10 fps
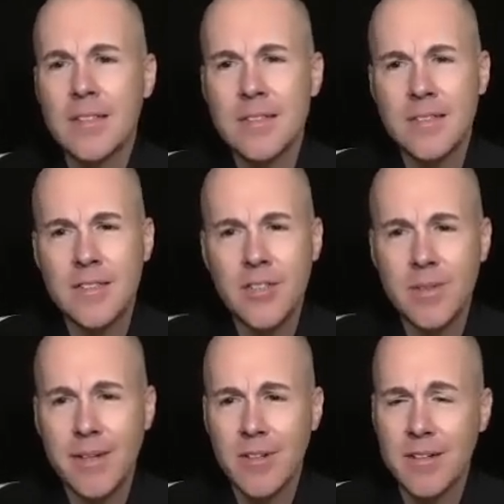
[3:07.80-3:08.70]
Did
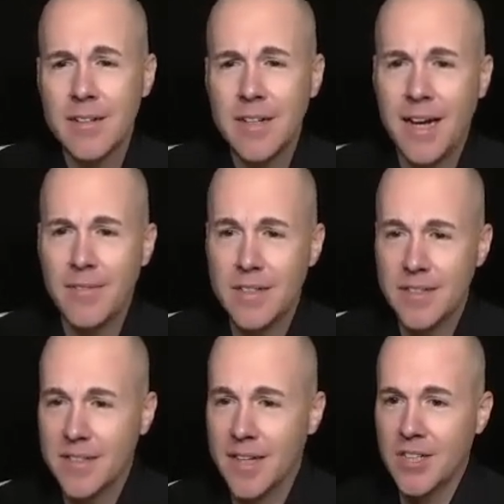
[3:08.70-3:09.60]
you ever have a
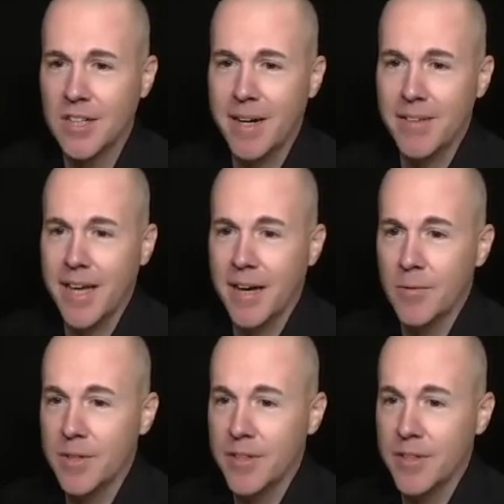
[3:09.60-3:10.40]
discussion about that with